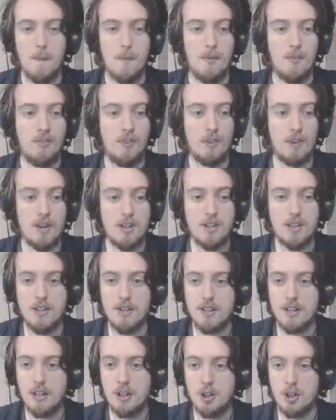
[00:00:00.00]
For
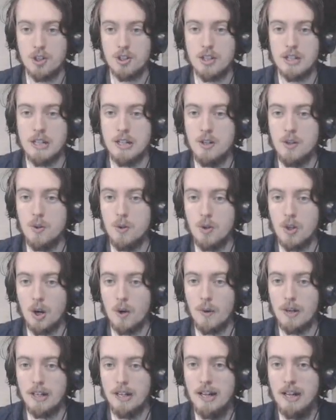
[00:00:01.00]
instance, just you
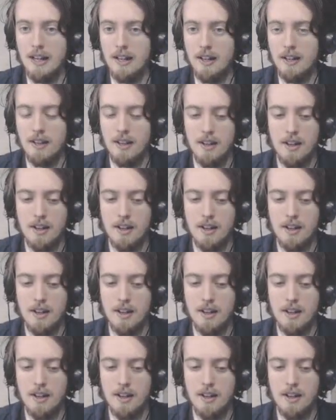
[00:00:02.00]
going here